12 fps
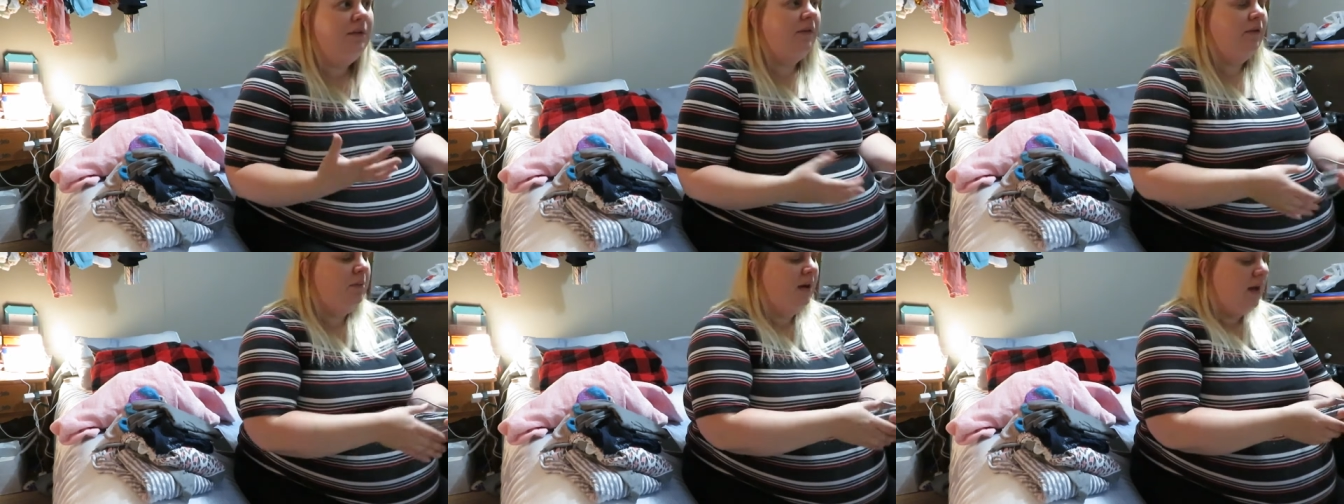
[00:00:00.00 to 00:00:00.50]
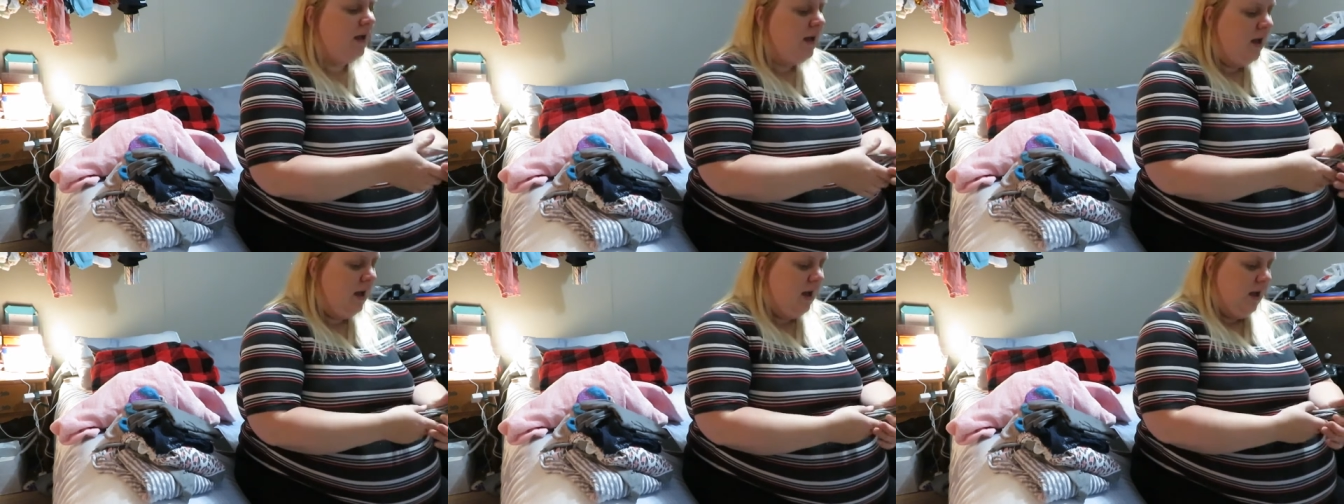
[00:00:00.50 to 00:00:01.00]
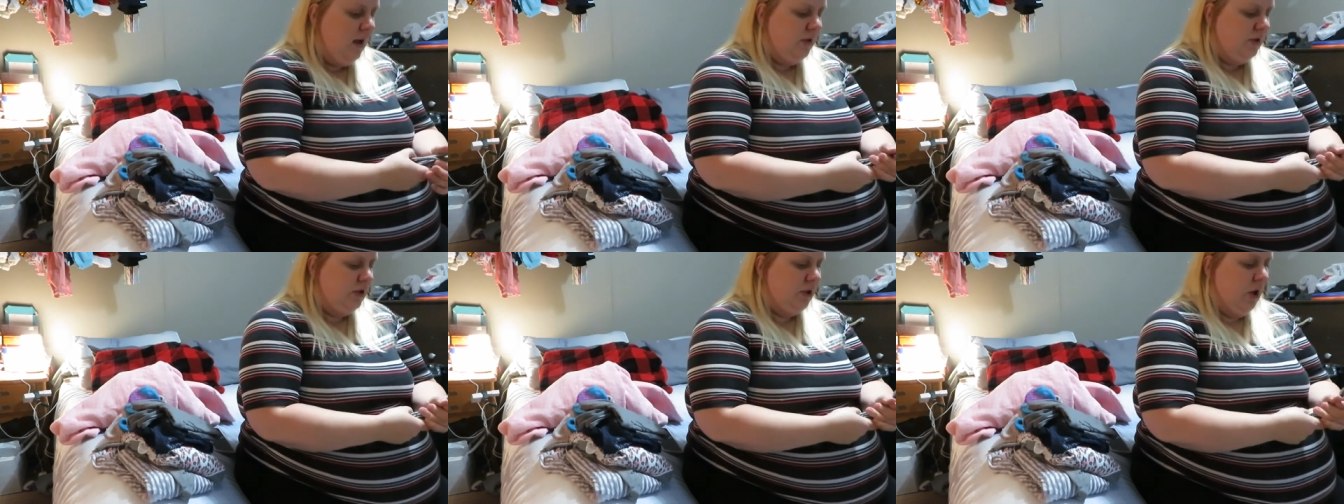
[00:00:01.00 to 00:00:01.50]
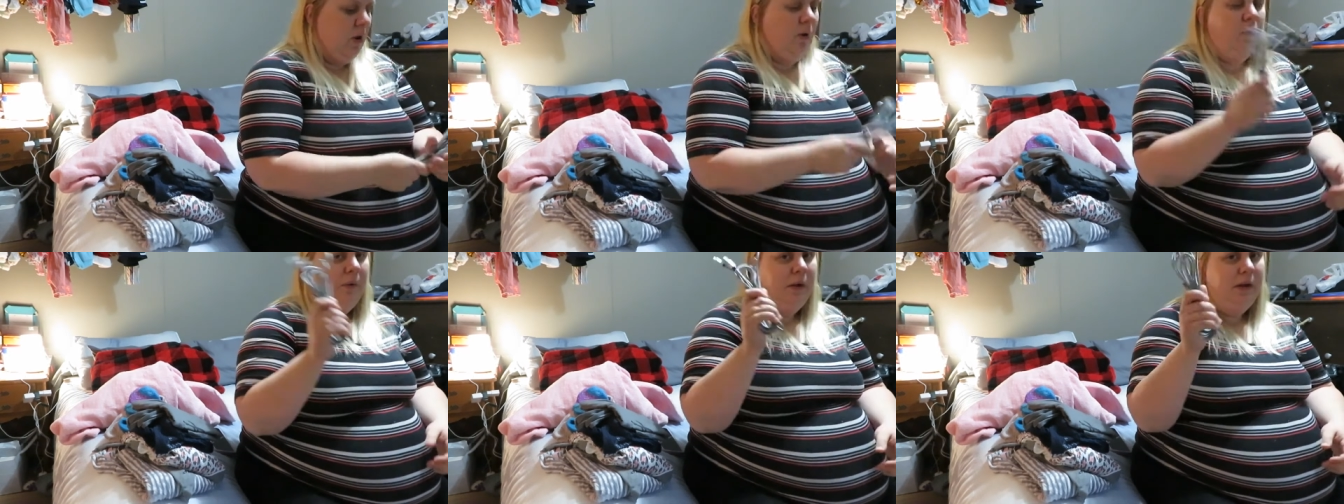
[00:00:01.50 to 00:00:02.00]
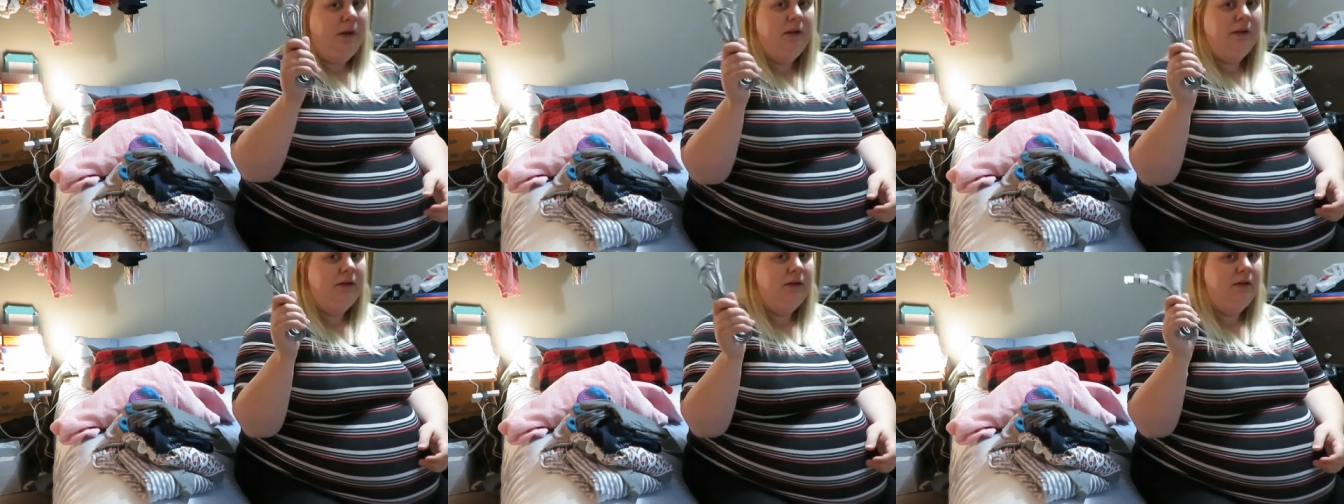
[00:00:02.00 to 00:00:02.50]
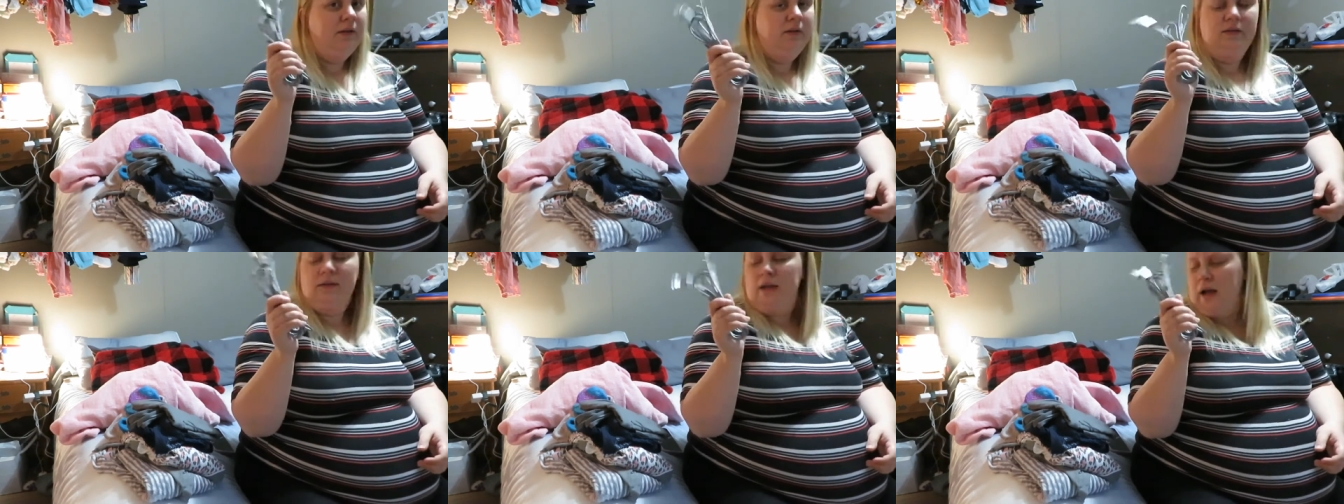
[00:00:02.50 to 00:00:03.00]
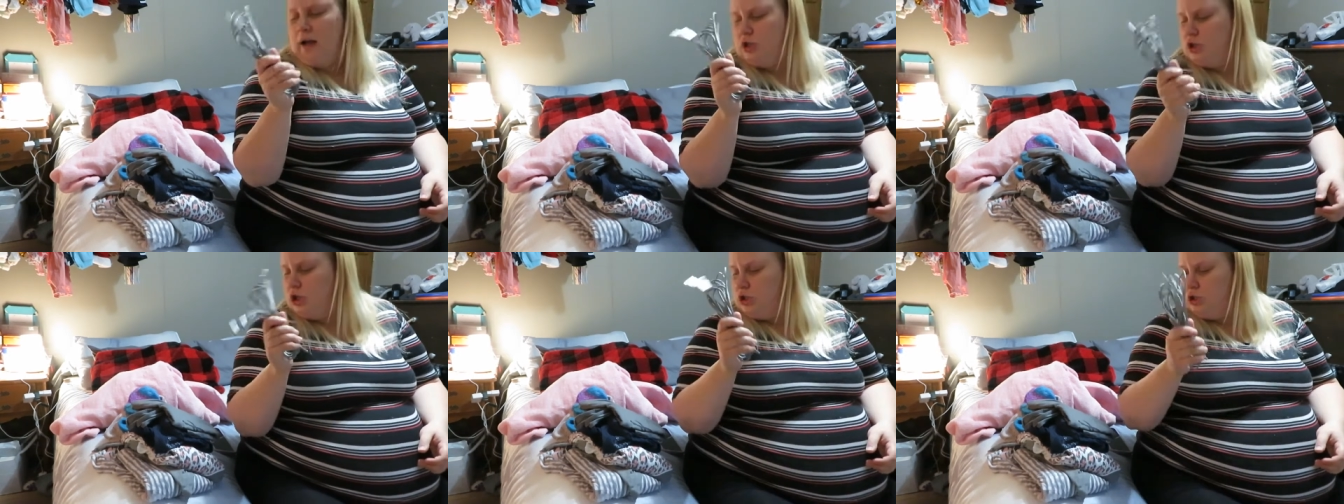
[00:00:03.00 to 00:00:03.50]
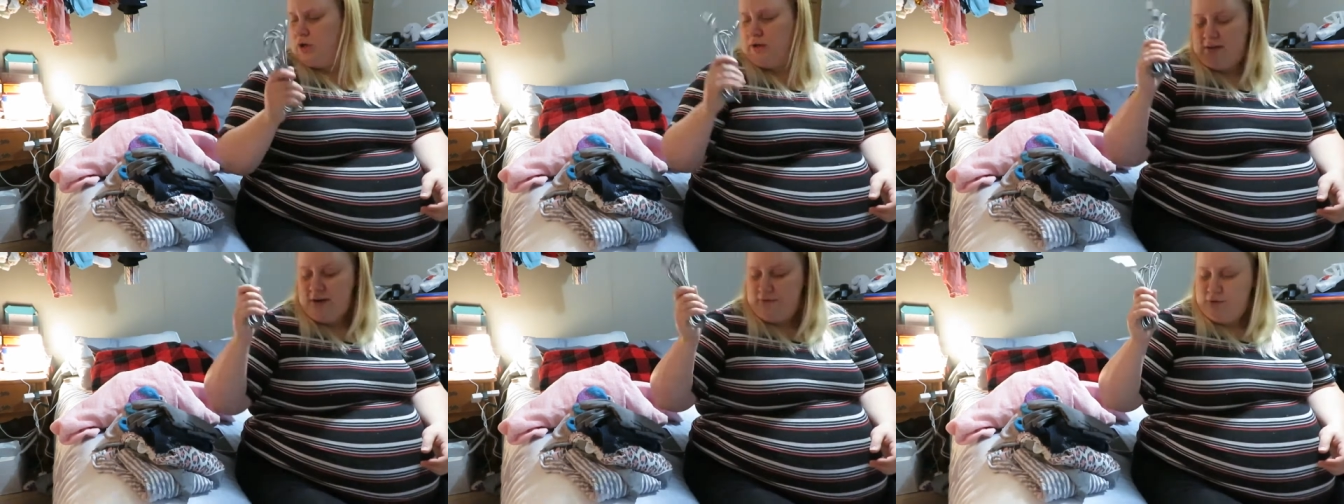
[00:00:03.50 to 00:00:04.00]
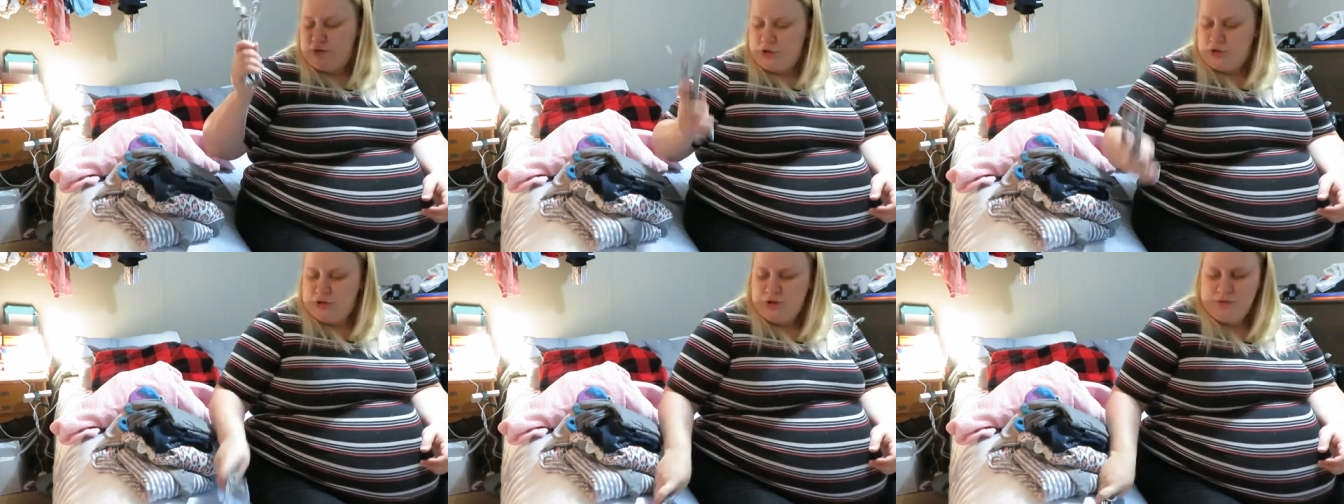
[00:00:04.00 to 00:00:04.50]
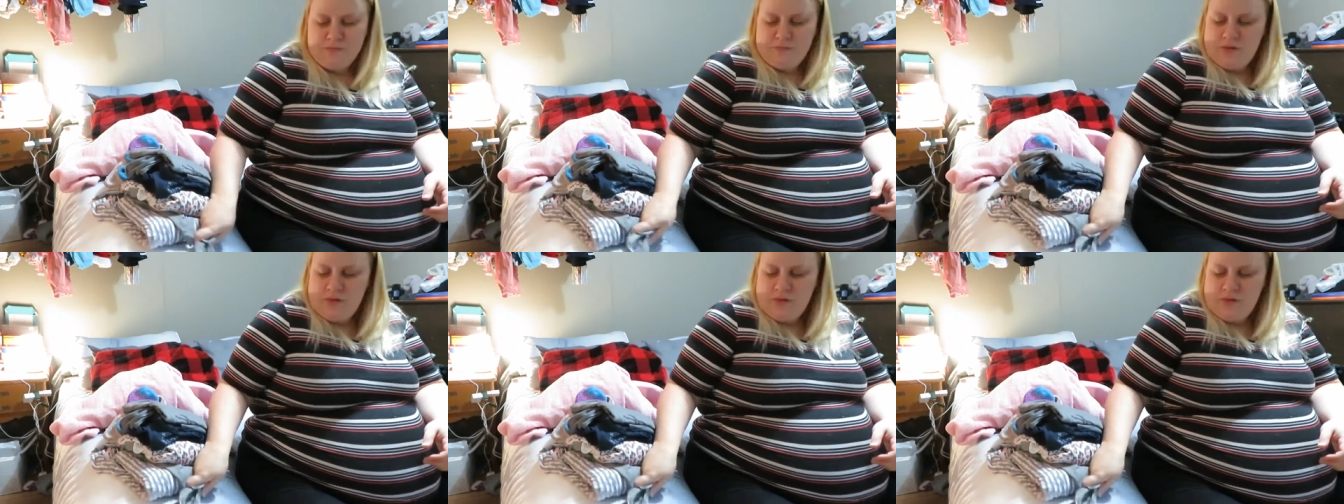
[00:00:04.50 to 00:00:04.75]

with everybody. So I got a charge a Temco charger.